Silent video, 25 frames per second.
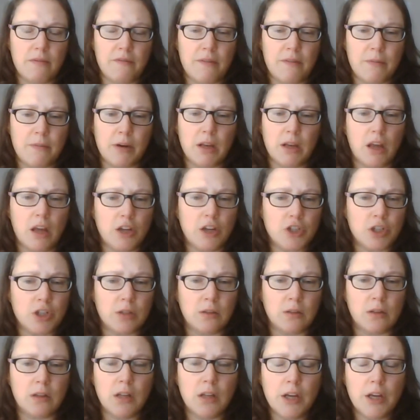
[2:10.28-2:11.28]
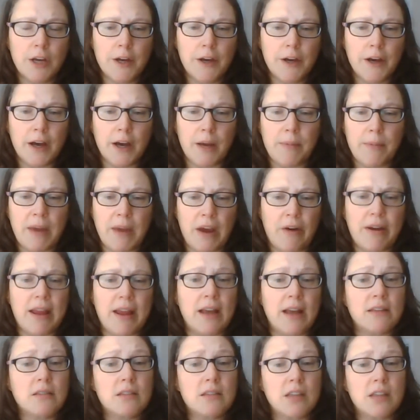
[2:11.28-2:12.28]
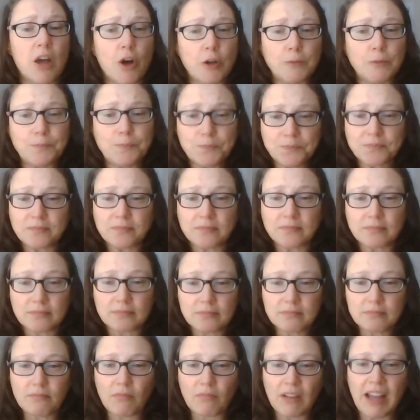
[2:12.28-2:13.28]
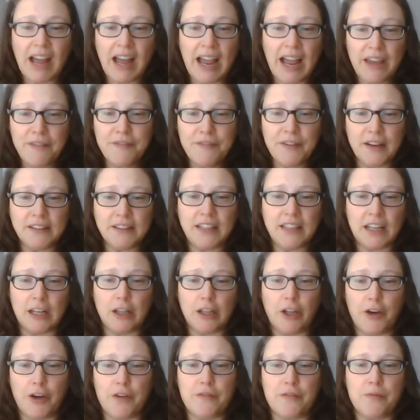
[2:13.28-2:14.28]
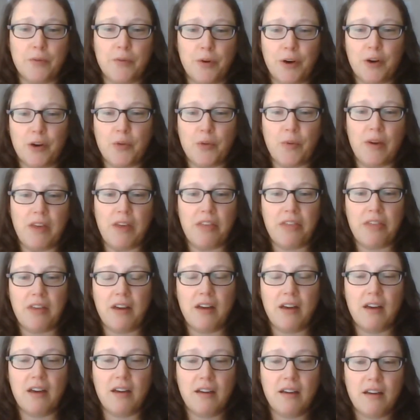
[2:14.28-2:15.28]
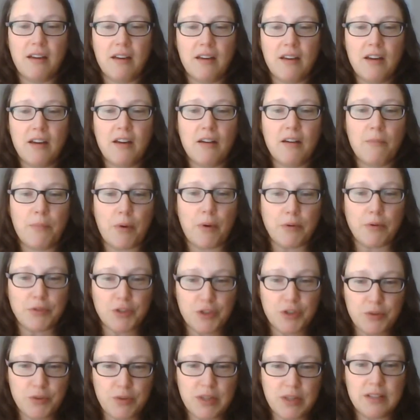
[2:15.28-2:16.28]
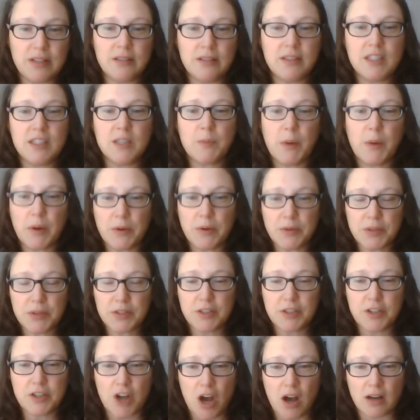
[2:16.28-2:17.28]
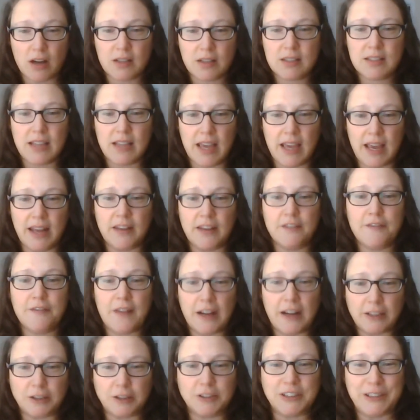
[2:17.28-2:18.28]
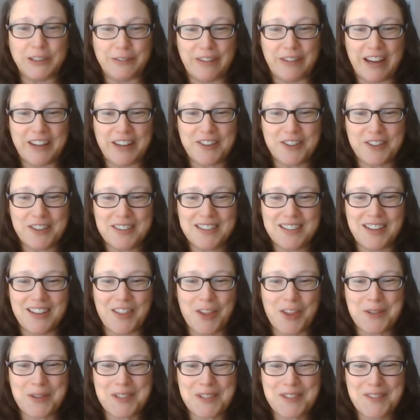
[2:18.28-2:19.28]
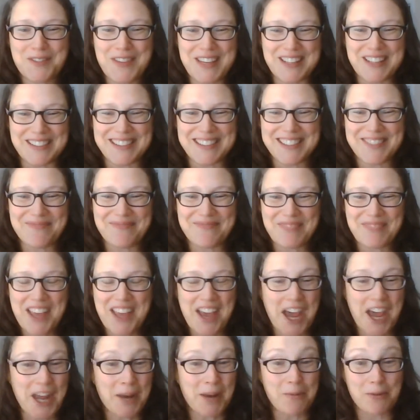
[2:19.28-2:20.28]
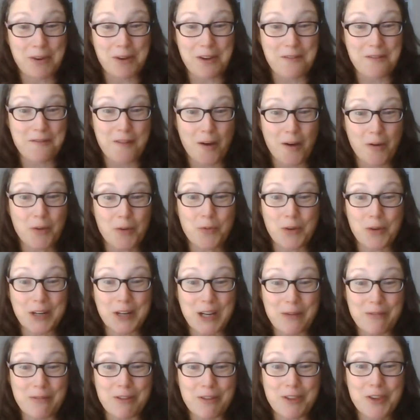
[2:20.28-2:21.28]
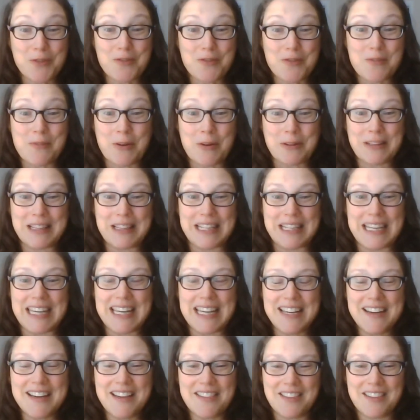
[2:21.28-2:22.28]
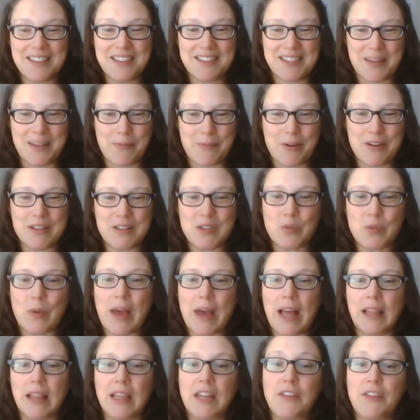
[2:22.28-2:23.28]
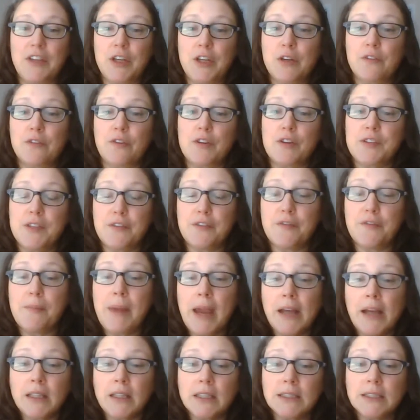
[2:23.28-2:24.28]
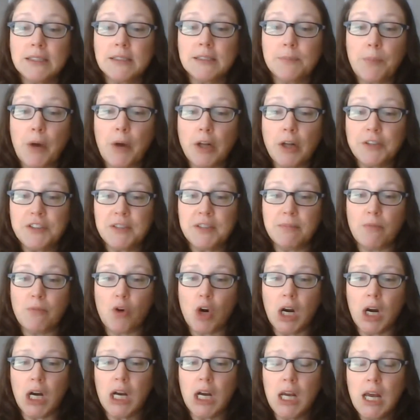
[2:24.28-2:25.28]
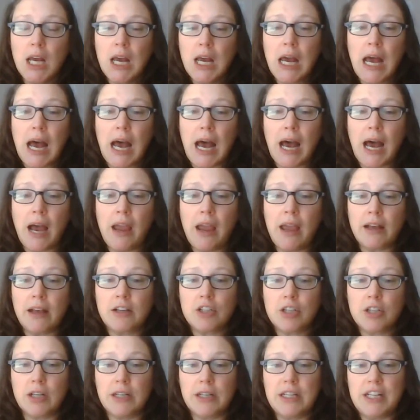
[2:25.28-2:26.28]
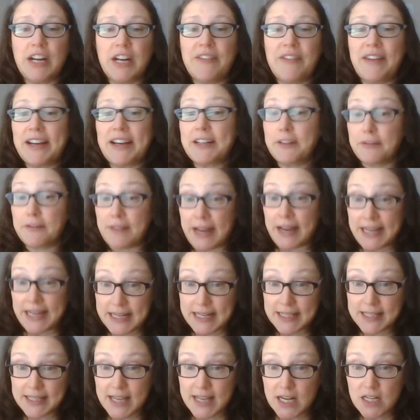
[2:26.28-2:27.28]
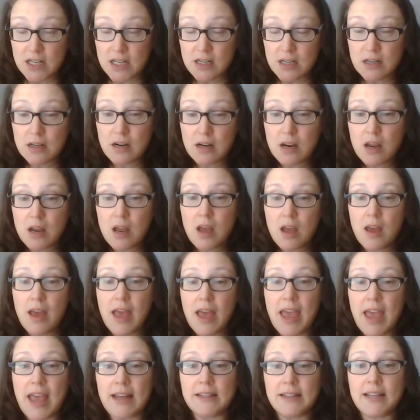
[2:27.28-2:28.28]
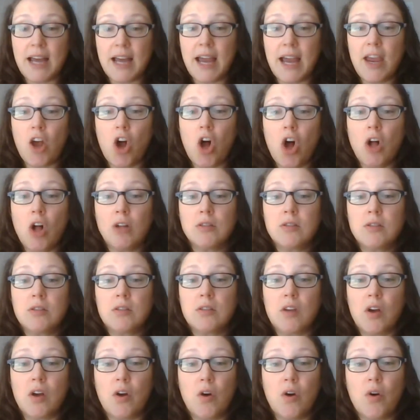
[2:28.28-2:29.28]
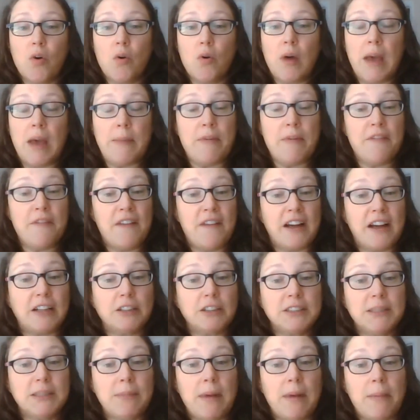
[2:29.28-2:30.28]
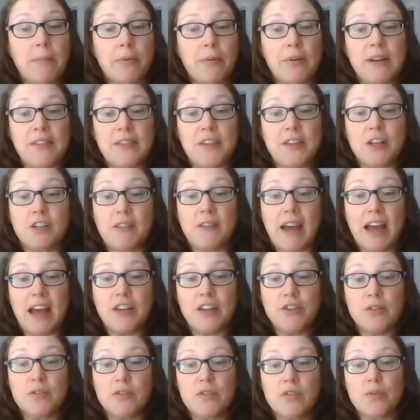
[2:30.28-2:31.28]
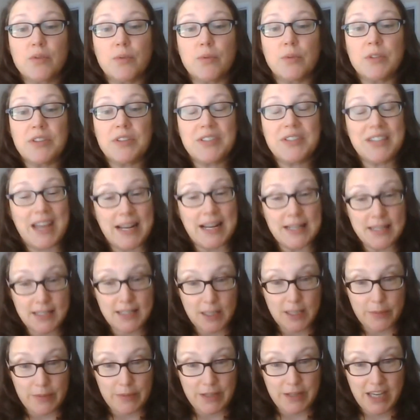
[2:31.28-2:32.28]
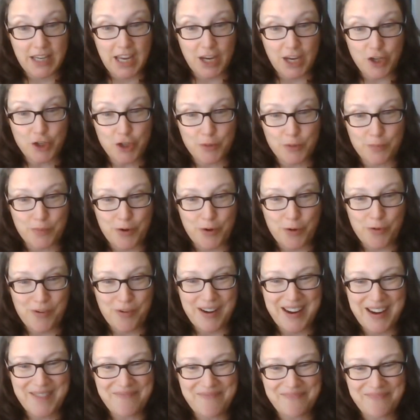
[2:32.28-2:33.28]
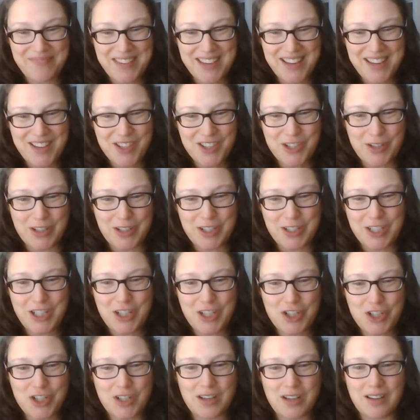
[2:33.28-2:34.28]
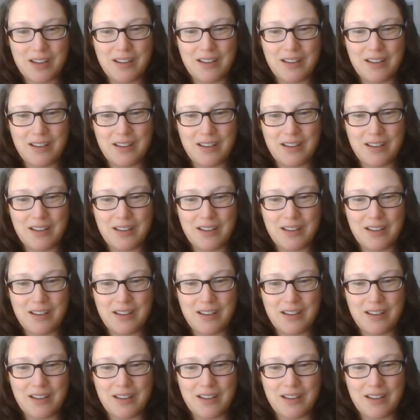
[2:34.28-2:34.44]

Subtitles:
pharmacological area. So I've done a lot of work with both students, postdocs, and faculty writers in those fields. And I'm looking forward to working with you remotely this summer as well. At the University of Maryland, Baltimore, I actually direct the Writing Center, and I also am a faculty member in the Graduate School Science Communication Program. So I teach